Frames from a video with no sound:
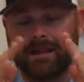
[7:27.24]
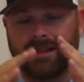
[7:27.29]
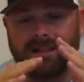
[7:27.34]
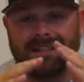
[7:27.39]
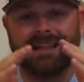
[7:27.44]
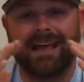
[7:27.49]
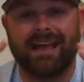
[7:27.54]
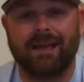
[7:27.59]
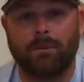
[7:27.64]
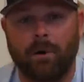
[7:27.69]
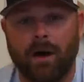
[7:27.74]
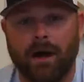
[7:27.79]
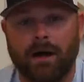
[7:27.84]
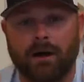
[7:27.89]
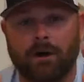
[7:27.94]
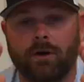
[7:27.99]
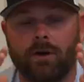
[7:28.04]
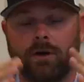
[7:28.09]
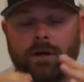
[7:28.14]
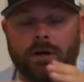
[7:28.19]
light
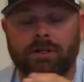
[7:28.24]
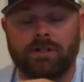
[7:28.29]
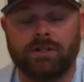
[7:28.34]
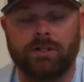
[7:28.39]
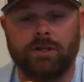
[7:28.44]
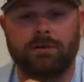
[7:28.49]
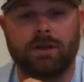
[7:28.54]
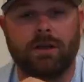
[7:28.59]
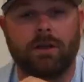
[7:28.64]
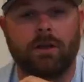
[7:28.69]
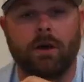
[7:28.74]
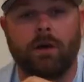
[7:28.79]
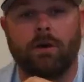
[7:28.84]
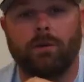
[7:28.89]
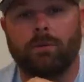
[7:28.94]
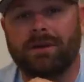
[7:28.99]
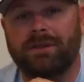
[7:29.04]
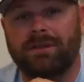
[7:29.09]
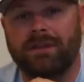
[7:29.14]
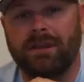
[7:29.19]
wire hooks, you can go
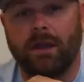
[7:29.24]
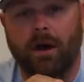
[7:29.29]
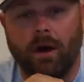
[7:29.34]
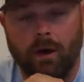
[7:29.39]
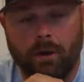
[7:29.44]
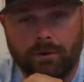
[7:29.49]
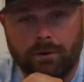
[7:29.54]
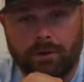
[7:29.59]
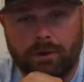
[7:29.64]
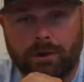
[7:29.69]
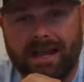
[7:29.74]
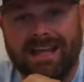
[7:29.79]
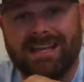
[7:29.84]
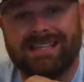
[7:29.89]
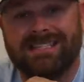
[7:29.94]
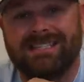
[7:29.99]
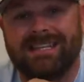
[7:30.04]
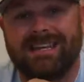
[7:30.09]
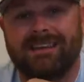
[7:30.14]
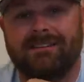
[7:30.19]
with the Owner
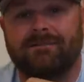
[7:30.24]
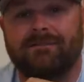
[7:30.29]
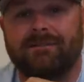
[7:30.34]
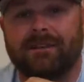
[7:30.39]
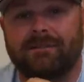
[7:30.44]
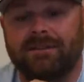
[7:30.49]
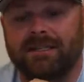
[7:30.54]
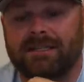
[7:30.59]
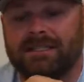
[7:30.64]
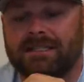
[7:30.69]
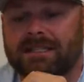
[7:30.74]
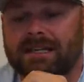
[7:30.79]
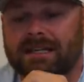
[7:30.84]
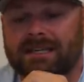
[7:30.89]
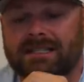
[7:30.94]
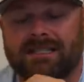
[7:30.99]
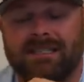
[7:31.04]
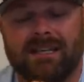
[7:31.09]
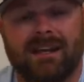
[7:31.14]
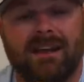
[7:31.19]

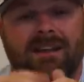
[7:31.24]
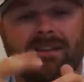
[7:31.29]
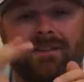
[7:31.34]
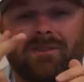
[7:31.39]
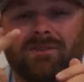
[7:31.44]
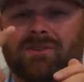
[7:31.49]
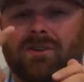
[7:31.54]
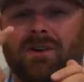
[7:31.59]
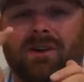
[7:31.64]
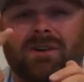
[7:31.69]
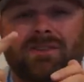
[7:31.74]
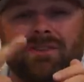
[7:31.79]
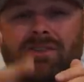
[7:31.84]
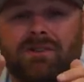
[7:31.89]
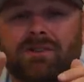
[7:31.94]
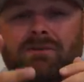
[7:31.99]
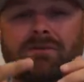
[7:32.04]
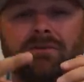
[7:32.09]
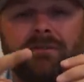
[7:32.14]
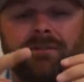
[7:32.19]
ST56. Those are our
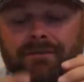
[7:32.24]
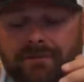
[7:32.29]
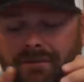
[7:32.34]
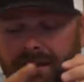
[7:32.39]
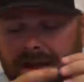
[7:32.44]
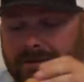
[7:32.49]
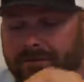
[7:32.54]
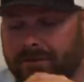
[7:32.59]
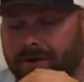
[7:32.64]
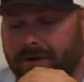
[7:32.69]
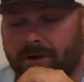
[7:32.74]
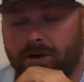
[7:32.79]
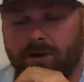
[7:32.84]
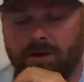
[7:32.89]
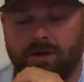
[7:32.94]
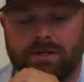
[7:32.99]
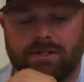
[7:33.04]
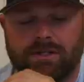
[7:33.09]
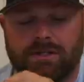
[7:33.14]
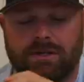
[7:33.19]
two favorite
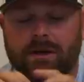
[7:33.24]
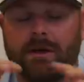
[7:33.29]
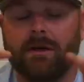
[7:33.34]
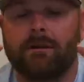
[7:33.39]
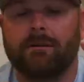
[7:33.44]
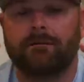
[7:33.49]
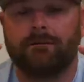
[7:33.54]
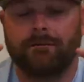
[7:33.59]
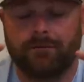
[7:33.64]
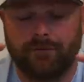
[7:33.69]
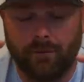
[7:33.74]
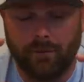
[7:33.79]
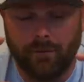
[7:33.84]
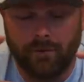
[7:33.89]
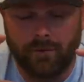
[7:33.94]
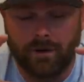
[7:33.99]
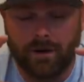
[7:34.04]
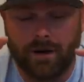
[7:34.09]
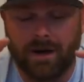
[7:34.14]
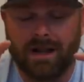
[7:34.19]
hooks
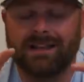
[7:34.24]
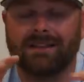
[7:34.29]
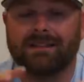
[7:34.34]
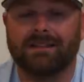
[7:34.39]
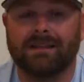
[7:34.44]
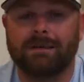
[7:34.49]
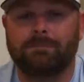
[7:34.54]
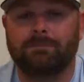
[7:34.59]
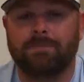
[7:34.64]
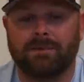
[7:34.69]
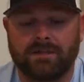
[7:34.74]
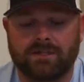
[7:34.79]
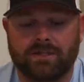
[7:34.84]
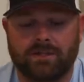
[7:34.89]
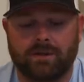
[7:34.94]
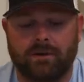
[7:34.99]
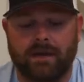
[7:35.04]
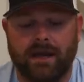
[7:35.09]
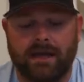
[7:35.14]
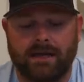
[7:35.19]
for lipless
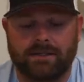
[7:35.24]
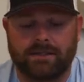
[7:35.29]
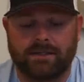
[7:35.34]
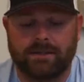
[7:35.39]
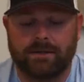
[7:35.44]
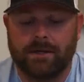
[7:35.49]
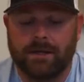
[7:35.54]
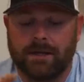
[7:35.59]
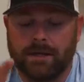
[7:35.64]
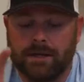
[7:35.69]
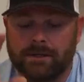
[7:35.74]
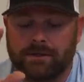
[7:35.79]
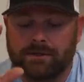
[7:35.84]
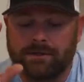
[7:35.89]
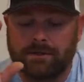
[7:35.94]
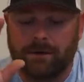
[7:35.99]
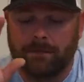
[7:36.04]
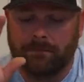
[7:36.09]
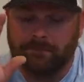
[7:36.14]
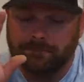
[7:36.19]
cranks.
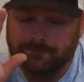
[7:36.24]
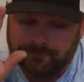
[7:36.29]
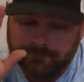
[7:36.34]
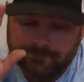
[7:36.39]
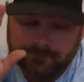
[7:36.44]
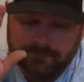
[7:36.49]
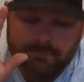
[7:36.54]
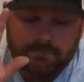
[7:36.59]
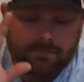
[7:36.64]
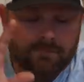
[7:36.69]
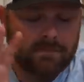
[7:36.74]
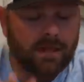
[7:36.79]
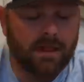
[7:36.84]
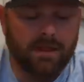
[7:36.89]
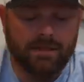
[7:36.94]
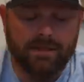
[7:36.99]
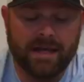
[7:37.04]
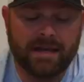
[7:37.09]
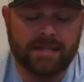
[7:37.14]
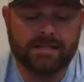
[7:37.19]
So
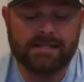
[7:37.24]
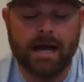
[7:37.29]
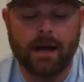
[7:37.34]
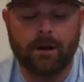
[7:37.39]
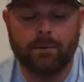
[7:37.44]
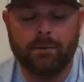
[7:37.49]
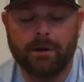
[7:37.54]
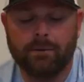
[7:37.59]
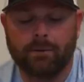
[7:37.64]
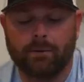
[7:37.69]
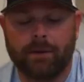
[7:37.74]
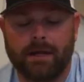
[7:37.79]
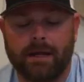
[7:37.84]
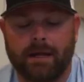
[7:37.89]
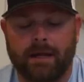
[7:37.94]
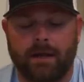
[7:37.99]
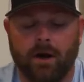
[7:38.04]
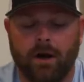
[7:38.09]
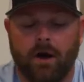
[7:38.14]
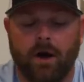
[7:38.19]
that is how we
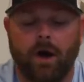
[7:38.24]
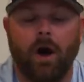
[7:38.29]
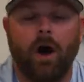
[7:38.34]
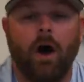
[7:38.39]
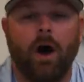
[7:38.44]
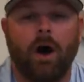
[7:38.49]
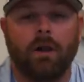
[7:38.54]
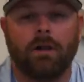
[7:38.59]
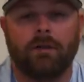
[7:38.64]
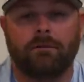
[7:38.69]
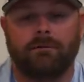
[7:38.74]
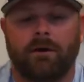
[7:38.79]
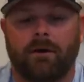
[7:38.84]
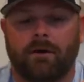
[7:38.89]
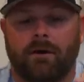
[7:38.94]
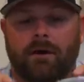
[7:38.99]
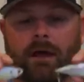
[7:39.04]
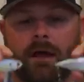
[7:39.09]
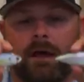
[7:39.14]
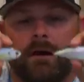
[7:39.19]
rig all of our